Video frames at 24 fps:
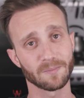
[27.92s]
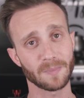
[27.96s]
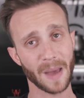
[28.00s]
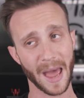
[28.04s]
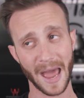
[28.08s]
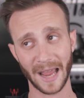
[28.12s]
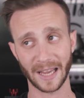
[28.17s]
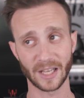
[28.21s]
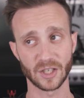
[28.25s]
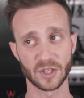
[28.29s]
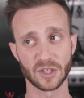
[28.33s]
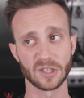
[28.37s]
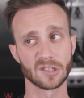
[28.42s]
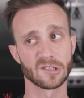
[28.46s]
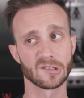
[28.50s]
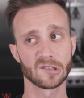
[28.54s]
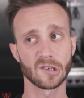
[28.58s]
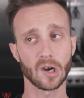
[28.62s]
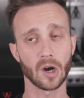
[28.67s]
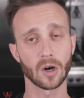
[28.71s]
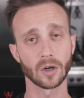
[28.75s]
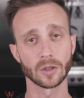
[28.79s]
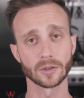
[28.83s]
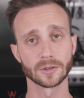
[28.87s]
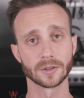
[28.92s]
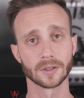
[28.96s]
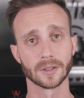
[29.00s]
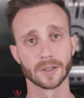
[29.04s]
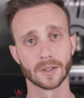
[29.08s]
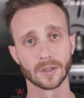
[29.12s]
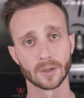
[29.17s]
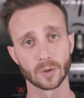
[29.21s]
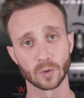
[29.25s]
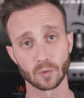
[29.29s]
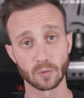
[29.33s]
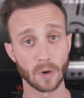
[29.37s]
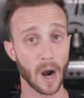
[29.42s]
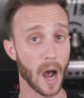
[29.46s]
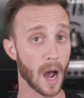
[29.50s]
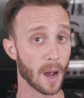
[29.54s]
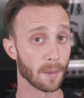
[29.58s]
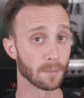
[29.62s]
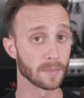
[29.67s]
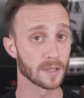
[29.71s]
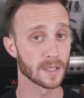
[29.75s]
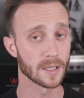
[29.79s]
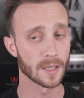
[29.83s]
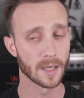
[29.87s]
packages called
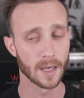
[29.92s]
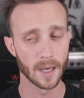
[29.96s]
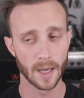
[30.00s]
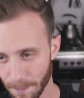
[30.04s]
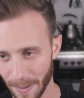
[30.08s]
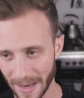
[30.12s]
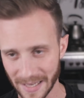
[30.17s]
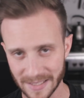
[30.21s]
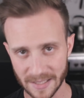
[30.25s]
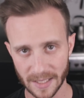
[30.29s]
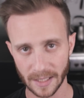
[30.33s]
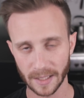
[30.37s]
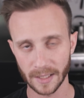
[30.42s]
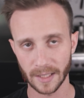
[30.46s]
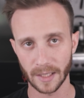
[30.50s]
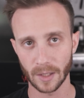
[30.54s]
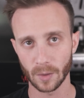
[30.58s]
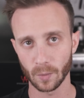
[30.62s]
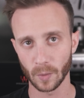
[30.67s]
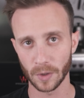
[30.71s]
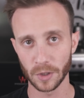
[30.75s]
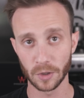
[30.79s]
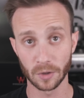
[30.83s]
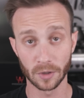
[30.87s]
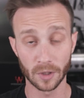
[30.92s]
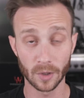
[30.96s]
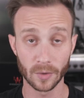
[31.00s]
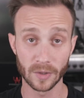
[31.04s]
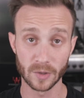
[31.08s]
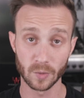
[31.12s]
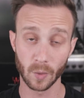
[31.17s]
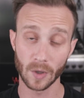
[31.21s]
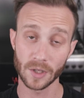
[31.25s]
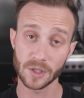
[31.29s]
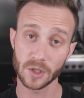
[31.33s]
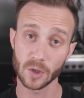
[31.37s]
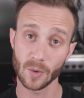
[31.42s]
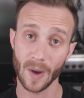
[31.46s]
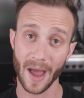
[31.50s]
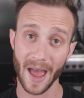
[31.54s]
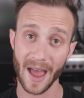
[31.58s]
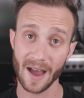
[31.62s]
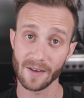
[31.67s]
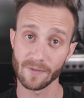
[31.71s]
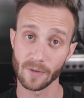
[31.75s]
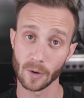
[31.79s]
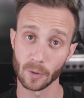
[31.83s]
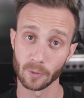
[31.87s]
ROMs. Basically, what you can do is once you
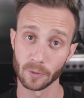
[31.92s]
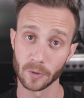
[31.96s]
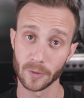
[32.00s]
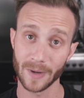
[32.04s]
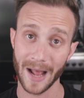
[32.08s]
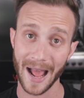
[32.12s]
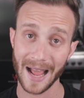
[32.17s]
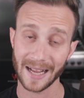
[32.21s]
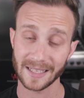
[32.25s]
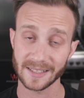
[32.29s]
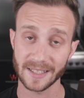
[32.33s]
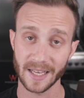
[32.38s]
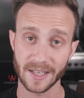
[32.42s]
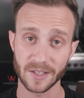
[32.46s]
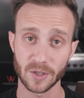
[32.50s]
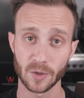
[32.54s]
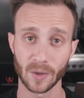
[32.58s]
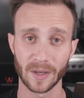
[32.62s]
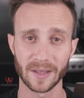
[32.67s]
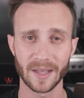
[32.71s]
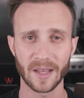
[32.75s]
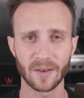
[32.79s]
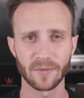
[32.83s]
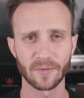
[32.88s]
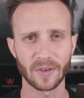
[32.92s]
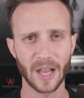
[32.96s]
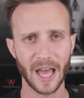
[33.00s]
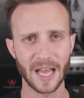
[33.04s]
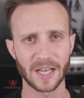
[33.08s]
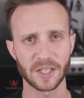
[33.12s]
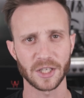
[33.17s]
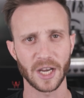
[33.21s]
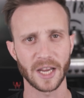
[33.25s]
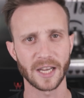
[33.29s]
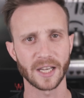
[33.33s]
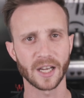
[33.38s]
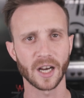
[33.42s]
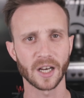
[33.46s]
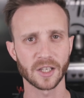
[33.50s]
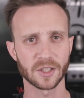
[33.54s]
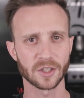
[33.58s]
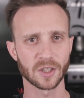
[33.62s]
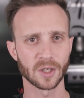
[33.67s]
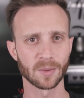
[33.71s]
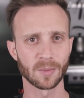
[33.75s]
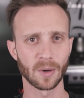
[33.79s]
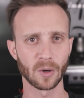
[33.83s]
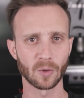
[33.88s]
have root access, you can then flash a
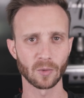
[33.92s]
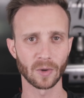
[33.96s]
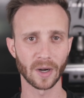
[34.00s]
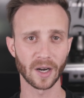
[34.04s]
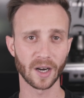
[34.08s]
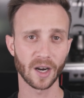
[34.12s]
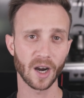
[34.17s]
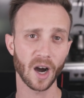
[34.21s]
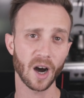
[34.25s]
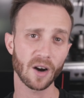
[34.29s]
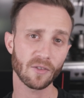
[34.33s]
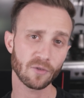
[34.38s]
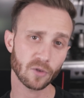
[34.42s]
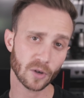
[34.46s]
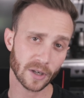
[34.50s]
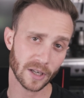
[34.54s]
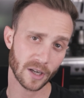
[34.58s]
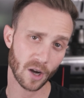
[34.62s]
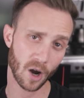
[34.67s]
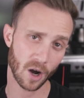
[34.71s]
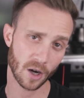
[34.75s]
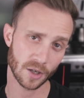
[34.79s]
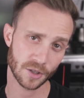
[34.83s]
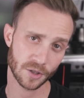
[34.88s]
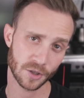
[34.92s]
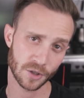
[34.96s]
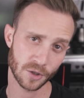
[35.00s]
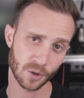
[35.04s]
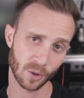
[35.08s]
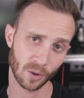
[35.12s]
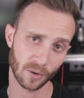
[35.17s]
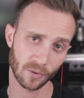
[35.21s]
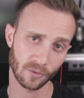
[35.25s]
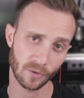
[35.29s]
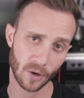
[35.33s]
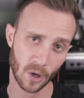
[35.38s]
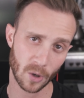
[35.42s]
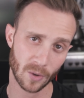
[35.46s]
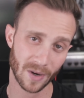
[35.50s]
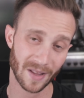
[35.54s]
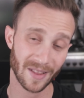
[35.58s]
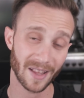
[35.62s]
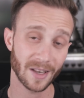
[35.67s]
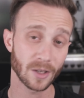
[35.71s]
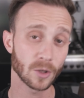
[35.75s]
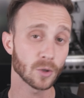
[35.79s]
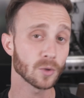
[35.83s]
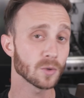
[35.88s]
custom recovery onto your phone
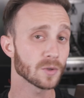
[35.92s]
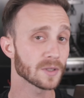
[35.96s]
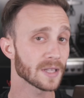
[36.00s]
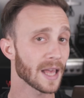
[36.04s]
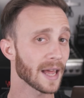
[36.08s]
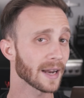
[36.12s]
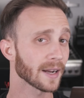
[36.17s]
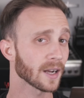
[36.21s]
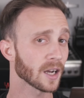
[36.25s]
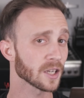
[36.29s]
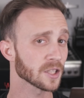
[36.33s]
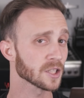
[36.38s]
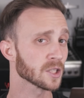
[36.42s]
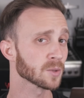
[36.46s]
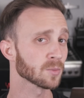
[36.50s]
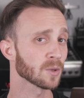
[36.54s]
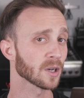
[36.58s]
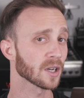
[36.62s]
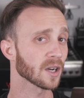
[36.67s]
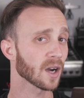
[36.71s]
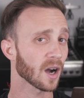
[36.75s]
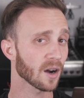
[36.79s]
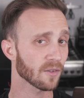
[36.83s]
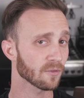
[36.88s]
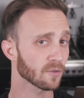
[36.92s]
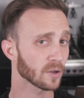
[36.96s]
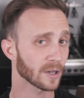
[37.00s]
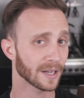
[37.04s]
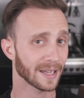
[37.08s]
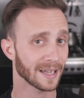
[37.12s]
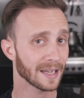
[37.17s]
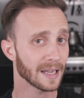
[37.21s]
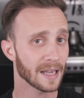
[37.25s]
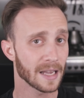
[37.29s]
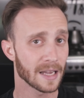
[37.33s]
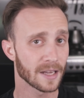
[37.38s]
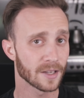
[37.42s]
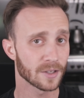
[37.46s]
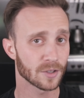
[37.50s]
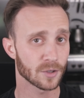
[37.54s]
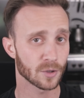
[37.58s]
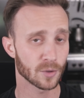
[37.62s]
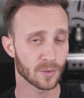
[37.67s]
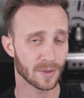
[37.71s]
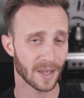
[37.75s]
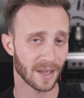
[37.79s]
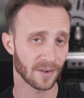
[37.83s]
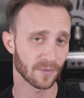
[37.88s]
and then use that custom recovery
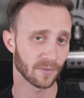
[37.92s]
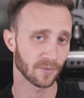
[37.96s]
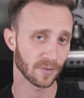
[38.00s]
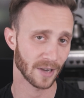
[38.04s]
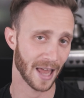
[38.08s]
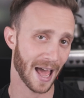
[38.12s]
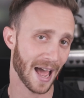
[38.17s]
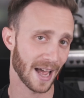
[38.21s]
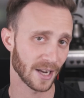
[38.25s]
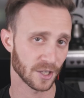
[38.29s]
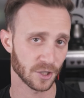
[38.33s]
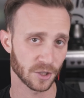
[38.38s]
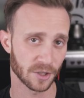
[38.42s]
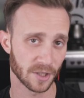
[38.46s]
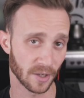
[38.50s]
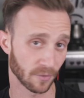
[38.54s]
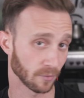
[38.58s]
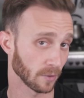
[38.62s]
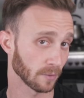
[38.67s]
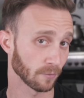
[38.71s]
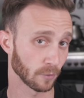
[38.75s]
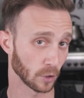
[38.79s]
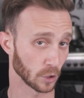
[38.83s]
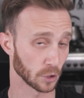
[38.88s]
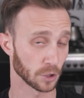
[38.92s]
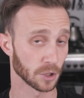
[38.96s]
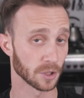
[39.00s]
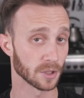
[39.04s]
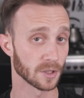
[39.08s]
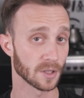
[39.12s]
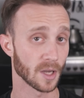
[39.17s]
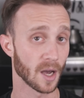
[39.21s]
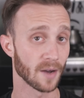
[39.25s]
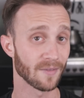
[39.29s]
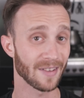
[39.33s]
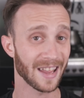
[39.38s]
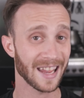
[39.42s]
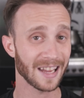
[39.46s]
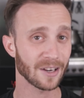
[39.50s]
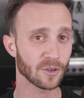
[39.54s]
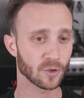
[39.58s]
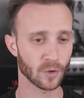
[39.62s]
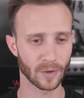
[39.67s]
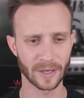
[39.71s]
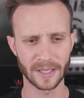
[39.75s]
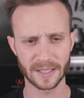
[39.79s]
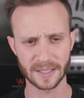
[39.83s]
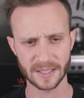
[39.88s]
to then flash different versions of
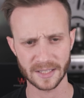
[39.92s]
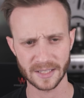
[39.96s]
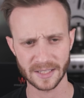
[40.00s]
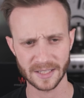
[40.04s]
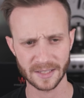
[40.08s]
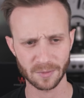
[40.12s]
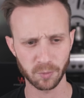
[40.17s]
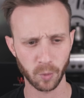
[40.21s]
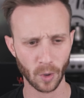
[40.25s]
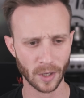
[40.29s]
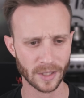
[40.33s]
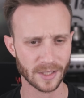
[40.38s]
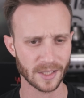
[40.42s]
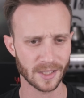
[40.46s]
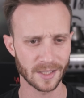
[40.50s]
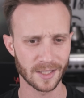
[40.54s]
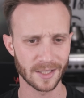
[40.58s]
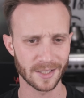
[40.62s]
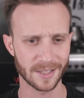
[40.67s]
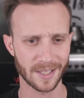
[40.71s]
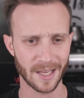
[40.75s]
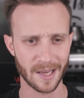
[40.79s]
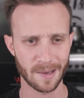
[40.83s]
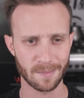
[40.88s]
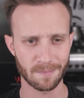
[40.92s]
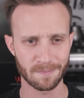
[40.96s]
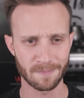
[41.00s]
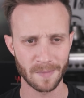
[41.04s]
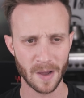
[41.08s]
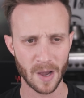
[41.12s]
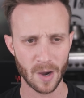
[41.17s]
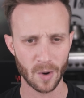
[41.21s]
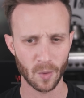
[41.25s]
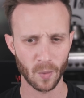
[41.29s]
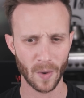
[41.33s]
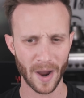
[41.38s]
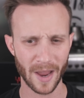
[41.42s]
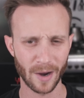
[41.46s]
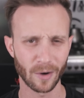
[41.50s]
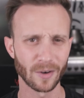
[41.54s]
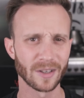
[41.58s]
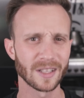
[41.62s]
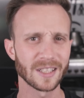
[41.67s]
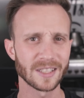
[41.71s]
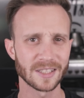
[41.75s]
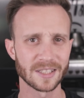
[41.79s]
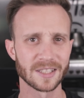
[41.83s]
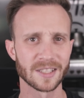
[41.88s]
Android. It works in the same way, or
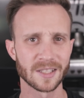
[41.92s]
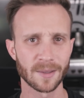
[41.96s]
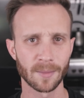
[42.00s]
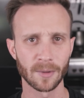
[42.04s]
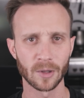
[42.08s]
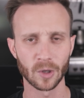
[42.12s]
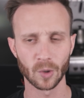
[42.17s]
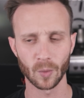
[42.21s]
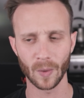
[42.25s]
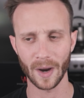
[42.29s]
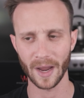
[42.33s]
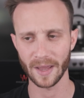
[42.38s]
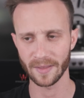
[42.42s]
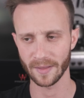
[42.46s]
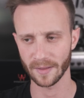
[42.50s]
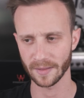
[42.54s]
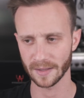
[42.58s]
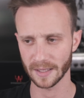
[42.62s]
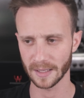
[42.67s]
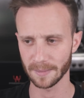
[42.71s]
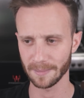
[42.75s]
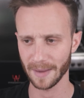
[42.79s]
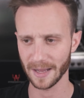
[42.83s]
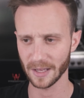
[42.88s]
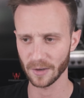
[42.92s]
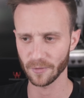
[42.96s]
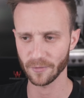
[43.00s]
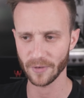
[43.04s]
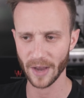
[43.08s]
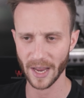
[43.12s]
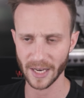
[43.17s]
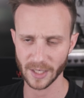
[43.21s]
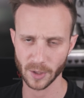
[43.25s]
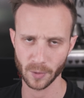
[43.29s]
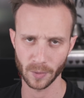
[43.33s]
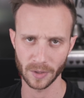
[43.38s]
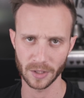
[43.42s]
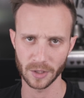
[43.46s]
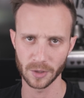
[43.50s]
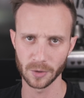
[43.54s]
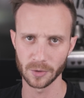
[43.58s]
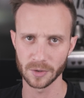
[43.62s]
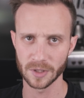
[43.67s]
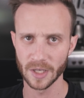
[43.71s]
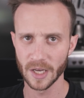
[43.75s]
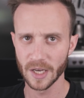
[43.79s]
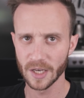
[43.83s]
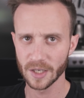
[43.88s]
at least a similar way, that the manufacturer would
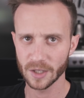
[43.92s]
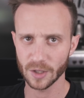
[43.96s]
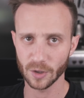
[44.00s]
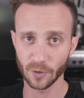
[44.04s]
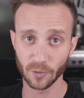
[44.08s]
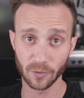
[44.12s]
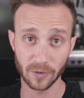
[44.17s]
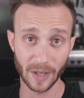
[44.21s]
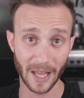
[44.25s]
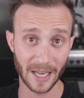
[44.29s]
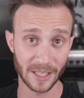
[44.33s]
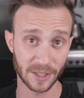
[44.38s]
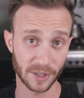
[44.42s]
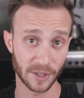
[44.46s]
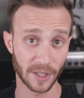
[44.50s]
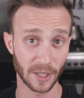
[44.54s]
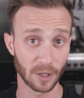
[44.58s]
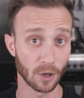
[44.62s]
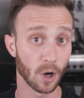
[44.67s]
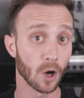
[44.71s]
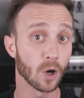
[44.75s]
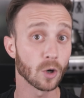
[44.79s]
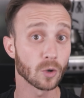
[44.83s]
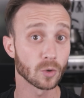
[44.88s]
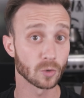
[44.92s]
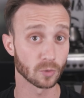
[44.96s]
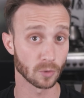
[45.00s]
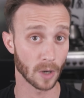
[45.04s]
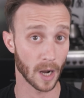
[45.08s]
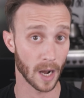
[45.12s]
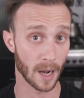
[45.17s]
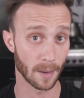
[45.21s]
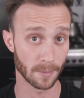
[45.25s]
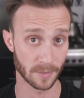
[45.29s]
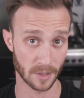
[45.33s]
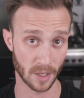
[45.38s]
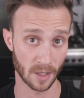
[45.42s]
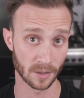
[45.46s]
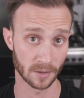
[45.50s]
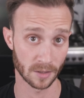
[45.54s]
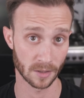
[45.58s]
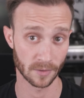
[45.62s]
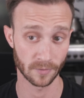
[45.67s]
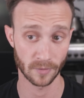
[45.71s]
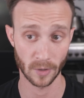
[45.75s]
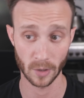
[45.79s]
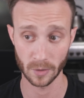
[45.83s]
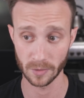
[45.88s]
use to flash their own ROMs
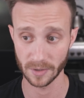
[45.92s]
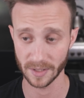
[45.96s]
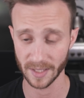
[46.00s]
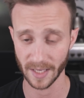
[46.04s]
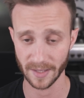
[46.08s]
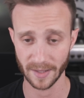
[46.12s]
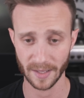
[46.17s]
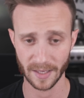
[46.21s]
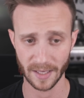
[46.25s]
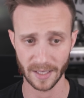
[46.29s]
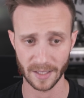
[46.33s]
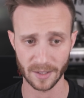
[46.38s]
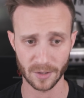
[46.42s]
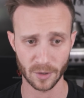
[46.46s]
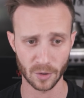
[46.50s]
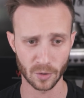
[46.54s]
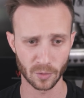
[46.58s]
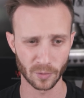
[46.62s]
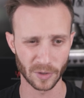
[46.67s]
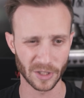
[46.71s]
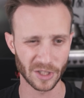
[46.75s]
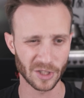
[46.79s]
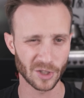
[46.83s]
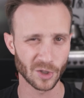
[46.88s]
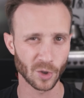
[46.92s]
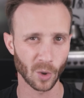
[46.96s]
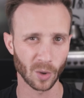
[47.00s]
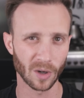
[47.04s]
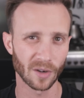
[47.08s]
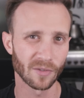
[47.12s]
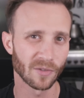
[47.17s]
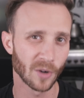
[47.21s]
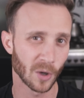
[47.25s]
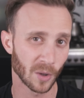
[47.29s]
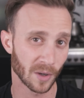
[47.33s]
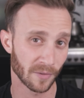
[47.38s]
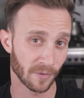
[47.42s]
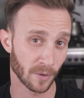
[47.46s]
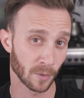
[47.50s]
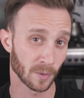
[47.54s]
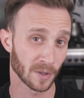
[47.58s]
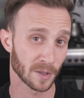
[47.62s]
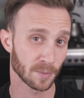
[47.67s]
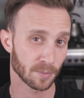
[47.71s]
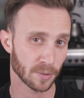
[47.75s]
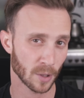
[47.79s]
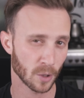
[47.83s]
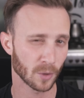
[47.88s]
onto the phone. Say they needed to restore a phone if it
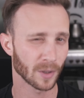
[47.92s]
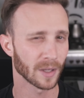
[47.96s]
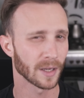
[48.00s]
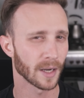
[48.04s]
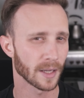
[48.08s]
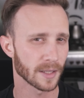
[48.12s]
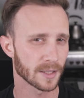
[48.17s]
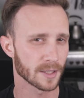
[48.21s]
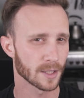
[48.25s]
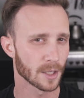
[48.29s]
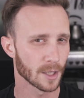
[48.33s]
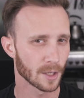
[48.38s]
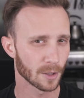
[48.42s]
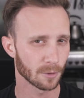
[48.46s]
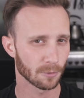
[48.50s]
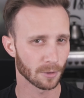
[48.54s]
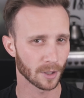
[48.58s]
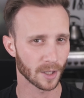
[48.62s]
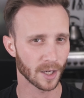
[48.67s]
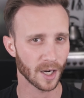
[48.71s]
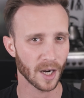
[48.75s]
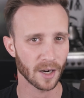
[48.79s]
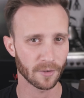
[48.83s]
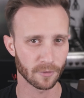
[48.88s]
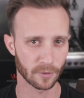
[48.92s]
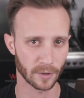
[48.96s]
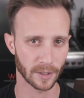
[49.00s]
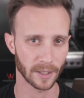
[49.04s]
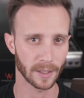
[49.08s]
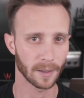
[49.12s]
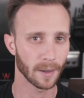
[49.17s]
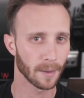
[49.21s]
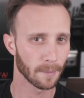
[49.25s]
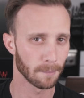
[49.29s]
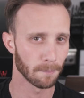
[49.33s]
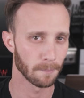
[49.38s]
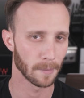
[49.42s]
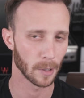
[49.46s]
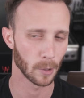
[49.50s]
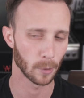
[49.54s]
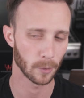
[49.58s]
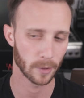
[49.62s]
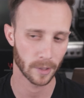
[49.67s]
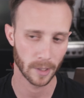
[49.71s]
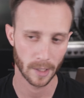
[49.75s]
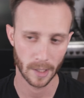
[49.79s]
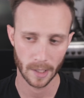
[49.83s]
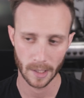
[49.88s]
was broken, hence recovery
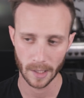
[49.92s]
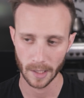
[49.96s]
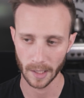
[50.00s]
mode.